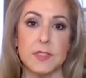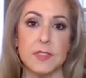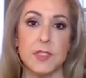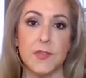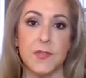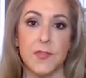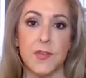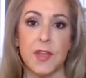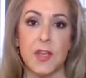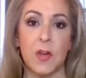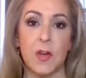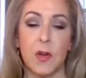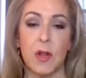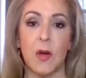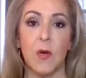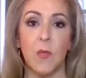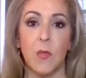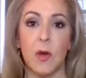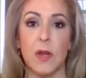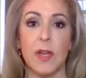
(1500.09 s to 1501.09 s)
to figure
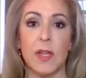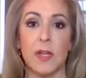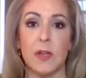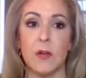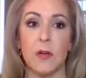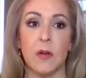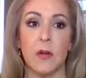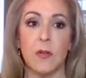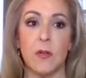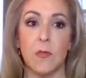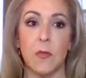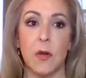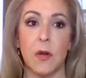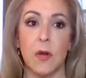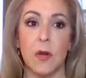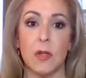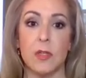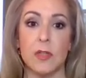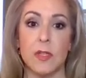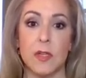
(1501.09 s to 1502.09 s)
out what had gone
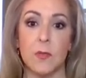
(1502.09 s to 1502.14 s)
wrong.